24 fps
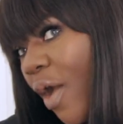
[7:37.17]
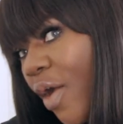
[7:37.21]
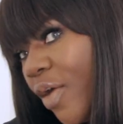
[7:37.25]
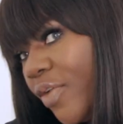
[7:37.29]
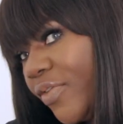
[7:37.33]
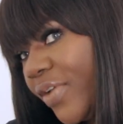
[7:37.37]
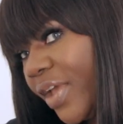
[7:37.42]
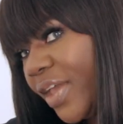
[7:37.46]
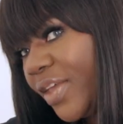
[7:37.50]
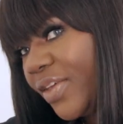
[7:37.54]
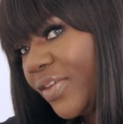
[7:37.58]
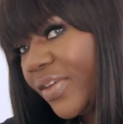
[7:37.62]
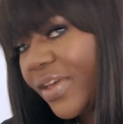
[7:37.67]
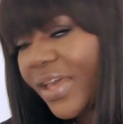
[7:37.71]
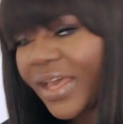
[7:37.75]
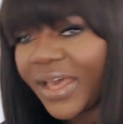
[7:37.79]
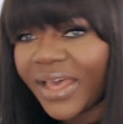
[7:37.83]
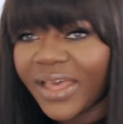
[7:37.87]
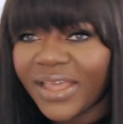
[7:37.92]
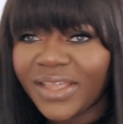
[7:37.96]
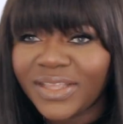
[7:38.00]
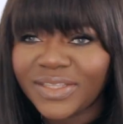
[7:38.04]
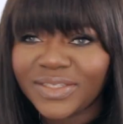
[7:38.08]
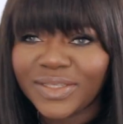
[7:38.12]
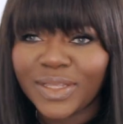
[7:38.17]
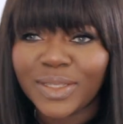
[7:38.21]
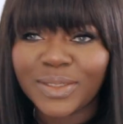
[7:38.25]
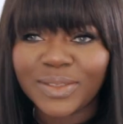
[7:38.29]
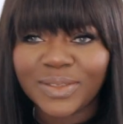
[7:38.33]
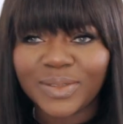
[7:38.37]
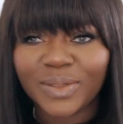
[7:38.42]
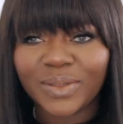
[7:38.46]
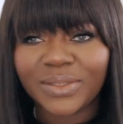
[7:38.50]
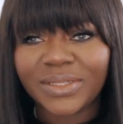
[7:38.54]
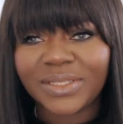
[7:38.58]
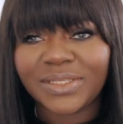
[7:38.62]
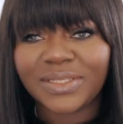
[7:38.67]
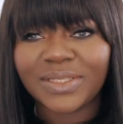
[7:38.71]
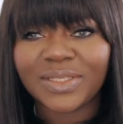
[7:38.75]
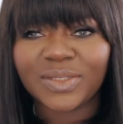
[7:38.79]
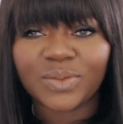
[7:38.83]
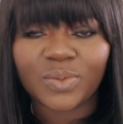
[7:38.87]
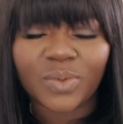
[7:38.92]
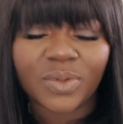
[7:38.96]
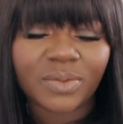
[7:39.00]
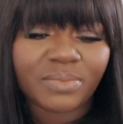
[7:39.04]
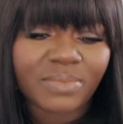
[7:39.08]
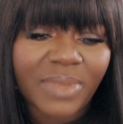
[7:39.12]
All right, you guys, so this
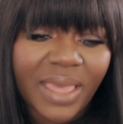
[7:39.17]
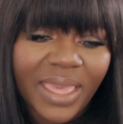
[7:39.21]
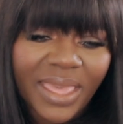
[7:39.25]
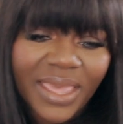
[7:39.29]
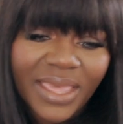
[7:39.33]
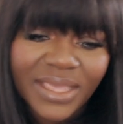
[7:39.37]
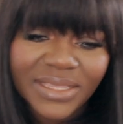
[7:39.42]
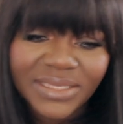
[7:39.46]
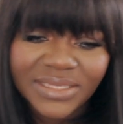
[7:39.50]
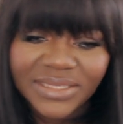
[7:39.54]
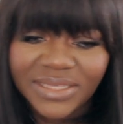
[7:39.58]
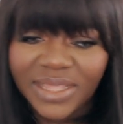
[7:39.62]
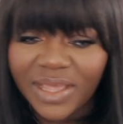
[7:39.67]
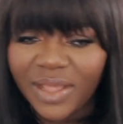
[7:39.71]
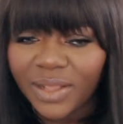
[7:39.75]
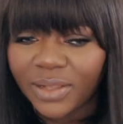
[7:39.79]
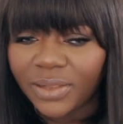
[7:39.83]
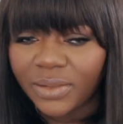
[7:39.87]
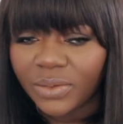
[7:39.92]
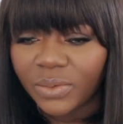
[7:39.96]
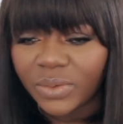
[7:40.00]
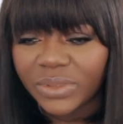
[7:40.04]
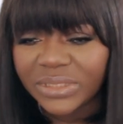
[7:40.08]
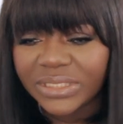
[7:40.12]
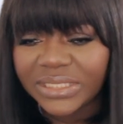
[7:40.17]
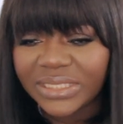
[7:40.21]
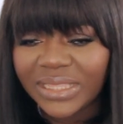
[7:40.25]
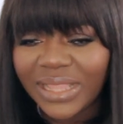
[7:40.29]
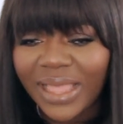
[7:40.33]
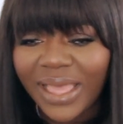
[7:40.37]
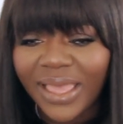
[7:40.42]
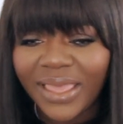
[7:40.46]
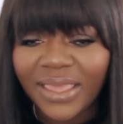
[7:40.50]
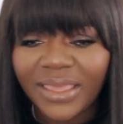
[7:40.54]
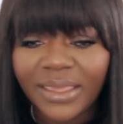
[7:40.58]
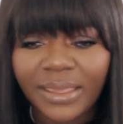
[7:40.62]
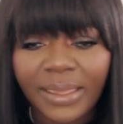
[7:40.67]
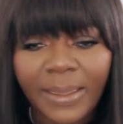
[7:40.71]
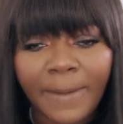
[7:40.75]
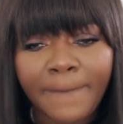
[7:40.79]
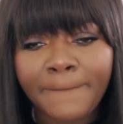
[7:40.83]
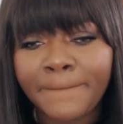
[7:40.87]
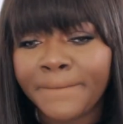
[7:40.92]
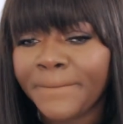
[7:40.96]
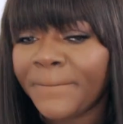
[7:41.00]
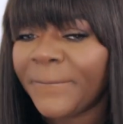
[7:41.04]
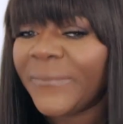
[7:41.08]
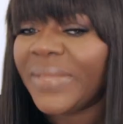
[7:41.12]
is what my hairstyle looks like.
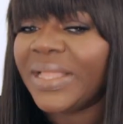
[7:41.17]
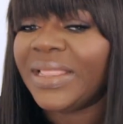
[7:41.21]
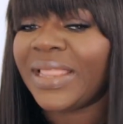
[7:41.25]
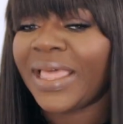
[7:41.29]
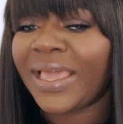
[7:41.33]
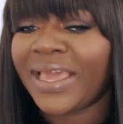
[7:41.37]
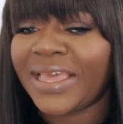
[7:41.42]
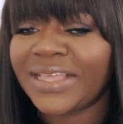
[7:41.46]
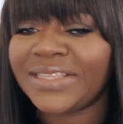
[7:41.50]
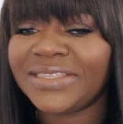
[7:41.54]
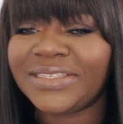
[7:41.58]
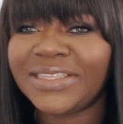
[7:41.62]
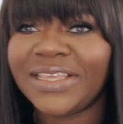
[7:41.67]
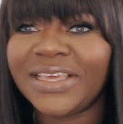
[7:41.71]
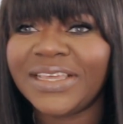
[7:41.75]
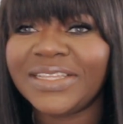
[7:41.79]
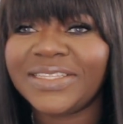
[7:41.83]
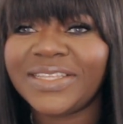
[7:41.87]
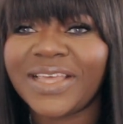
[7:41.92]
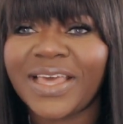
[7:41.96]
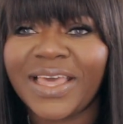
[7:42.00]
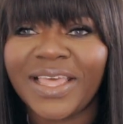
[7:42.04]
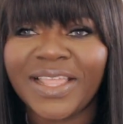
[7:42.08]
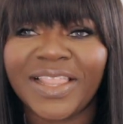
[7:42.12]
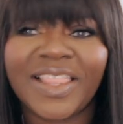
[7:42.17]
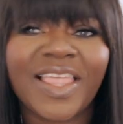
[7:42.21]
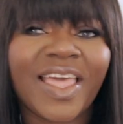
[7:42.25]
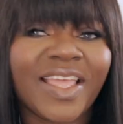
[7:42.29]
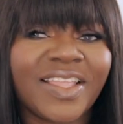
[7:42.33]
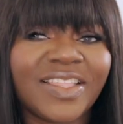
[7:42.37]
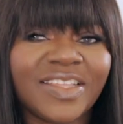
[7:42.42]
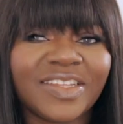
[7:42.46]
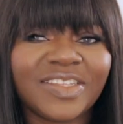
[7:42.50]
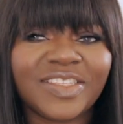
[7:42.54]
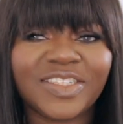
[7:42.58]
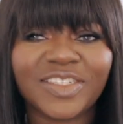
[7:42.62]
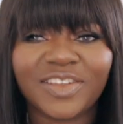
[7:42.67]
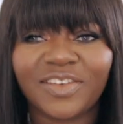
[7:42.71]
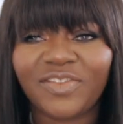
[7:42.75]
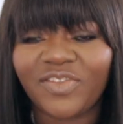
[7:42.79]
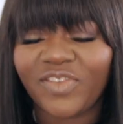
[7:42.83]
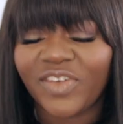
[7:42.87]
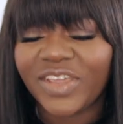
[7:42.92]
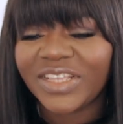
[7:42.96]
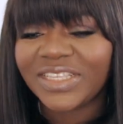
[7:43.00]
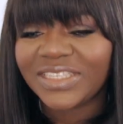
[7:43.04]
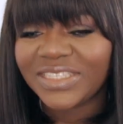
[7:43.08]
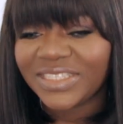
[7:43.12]
Like I said, I like the
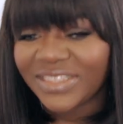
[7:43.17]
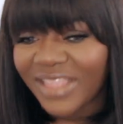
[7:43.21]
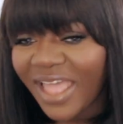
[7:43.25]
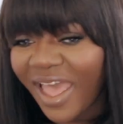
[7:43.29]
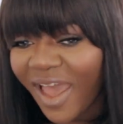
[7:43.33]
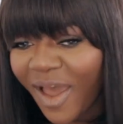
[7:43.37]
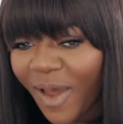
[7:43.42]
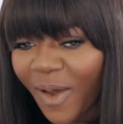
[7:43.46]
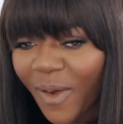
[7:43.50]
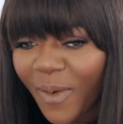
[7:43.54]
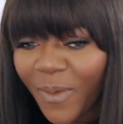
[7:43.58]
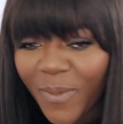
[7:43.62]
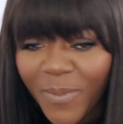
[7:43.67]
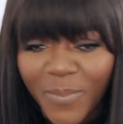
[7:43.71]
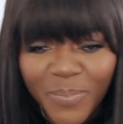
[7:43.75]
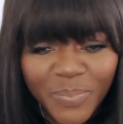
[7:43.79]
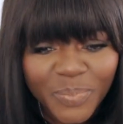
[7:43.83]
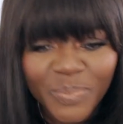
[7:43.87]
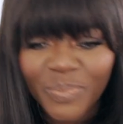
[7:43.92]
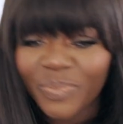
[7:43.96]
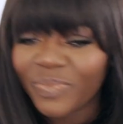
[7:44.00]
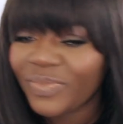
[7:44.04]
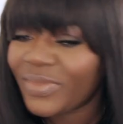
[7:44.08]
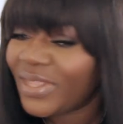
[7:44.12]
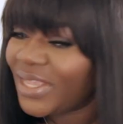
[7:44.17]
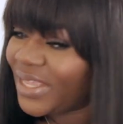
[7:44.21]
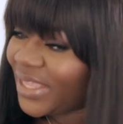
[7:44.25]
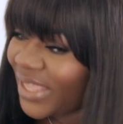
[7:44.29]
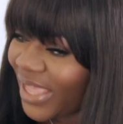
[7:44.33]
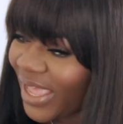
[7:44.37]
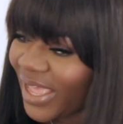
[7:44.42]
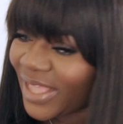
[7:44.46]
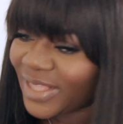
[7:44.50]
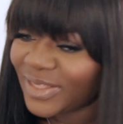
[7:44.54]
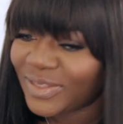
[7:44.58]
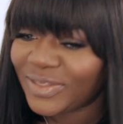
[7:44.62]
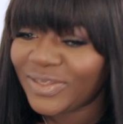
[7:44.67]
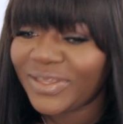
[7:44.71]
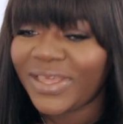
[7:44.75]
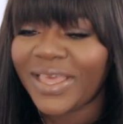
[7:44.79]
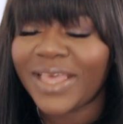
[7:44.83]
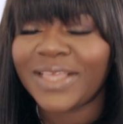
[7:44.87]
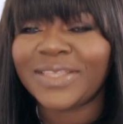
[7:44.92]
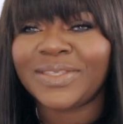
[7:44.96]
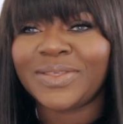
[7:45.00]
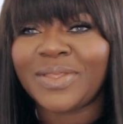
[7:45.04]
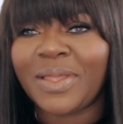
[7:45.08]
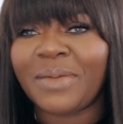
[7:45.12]
different style. Yes, you
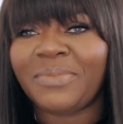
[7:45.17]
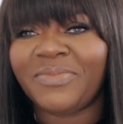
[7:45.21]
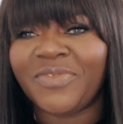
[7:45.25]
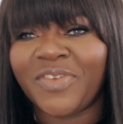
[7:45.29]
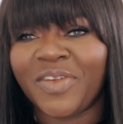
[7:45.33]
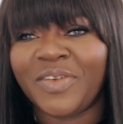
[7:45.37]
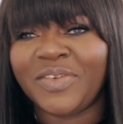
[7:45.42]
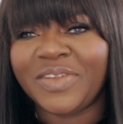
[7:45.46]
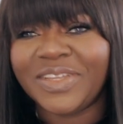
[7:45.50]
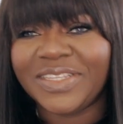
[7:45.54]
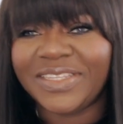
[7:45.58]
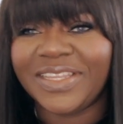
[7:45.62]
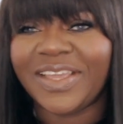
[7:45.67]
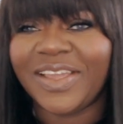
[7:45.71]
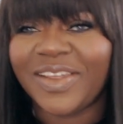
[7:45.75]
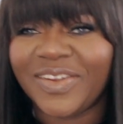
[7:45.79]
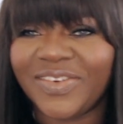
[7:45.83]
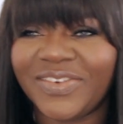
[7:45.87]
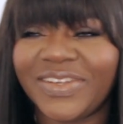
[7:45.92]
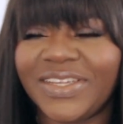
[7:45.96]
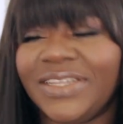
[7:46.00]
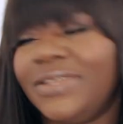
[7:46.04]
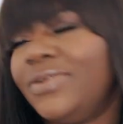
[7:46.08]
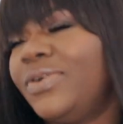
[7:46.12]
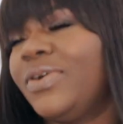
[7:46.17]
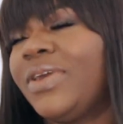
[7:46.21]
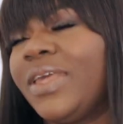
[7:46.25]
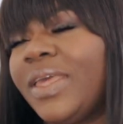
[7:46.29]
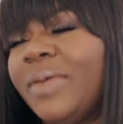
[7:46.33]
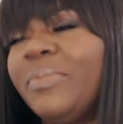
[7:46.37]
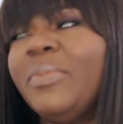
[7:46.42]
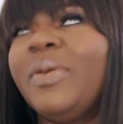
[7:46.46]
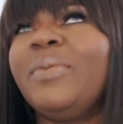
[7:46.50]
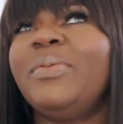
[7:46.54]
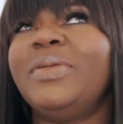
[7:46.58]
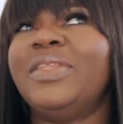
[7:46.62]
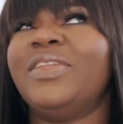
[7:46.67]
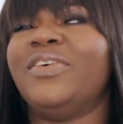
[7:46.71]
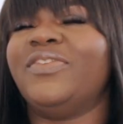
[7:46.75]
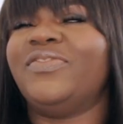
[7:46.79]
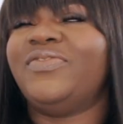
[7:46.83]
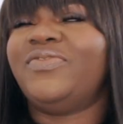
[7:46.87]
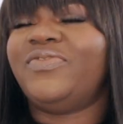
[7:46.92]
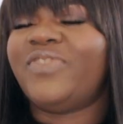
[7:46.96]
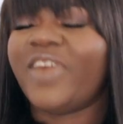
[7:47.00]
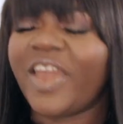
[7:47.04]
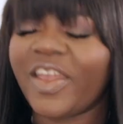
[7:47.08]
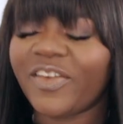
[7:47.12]
guys know I'm very daring. Okay, maybe
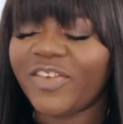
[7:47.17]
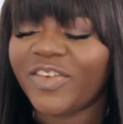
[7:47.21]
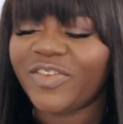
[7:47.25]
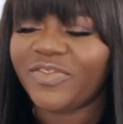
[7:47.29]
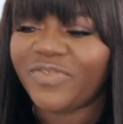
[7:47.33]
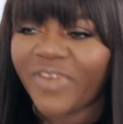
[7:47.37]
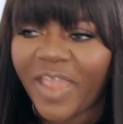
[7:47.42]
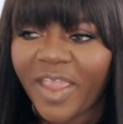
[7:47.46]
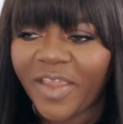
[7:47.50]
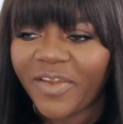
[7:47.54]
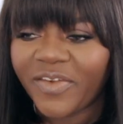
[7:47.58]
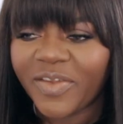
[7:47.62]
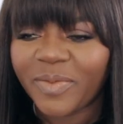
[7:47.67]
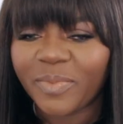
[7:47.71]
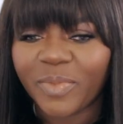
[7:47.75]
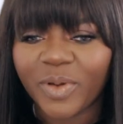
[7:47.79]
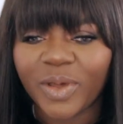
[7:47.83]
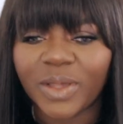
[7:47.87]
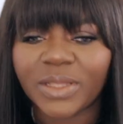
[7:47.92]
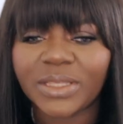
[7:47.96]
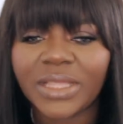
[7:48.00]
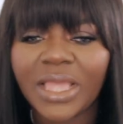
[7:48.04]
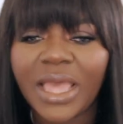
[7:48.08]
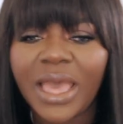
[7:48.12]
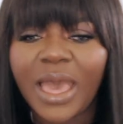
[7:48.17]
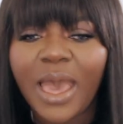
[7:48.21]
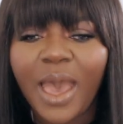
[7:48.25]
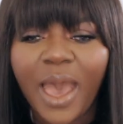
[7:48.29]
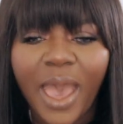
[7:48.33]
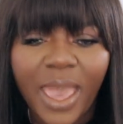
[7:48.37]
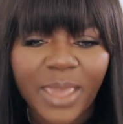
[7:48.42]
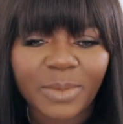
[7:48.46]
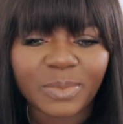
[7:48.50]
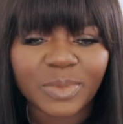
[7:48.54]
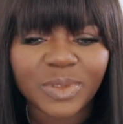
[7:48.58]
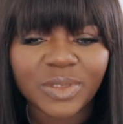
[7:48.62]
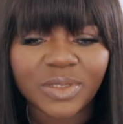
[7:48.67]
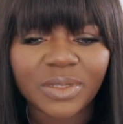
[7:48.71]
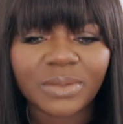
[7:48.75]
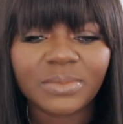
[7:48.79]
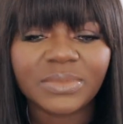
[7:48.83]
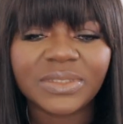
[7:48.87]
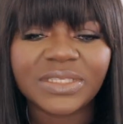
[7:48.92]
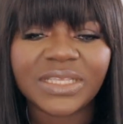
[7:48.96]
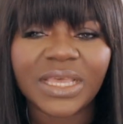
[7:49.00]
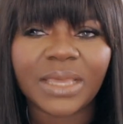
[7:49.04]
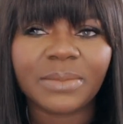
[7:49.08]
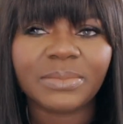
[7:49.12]
not very very, but I'm
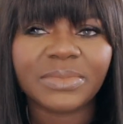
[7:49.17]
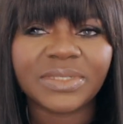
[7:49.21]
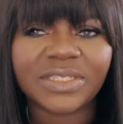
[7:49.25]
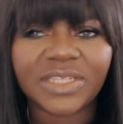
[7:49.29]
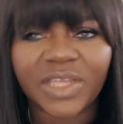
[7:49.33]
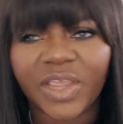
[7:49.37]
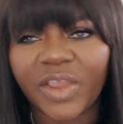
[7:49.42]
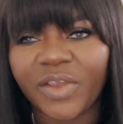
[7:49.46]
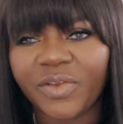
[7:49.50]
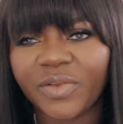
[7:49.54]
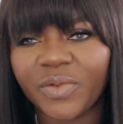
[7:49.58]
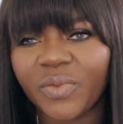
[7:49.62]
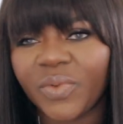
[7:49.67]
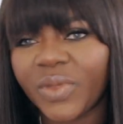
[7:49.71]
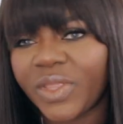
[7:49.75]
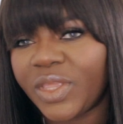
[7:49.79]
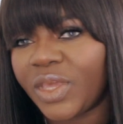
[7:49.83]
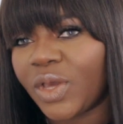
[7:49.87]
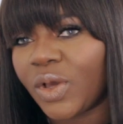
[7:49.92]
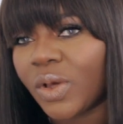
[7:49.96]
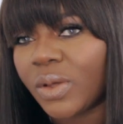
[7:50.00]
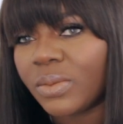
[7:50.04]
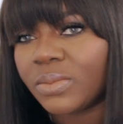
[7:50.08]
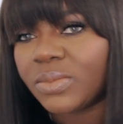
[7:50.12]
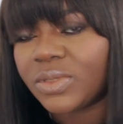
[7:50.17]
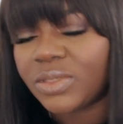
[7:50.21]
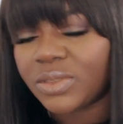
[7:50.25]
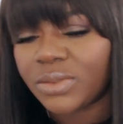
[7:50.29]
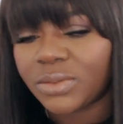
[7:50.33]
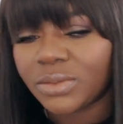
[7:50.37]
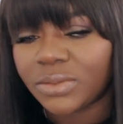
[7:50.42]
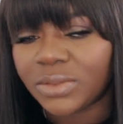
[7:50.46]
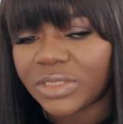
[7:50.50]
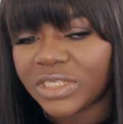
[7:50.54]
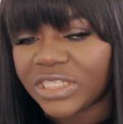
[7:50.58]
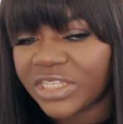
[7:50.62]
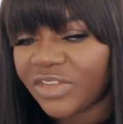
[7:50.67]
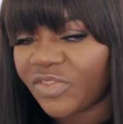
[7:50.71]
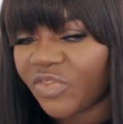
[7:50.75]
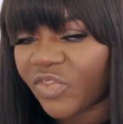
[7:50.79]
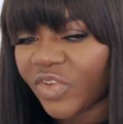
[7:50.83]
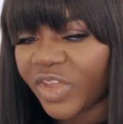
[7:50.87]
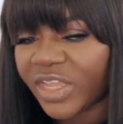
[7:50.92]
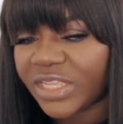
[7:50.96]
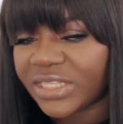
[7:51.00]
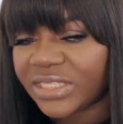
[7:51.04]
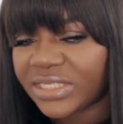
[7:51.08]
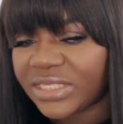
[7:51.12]
sometimes daring when it comes to
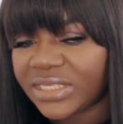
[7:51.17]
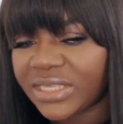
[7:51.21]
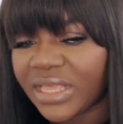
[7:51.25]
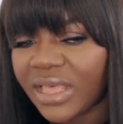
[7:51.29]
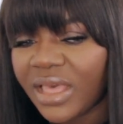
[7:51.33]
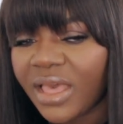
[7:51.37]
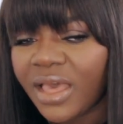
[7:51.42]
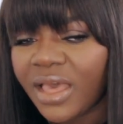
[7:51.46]
different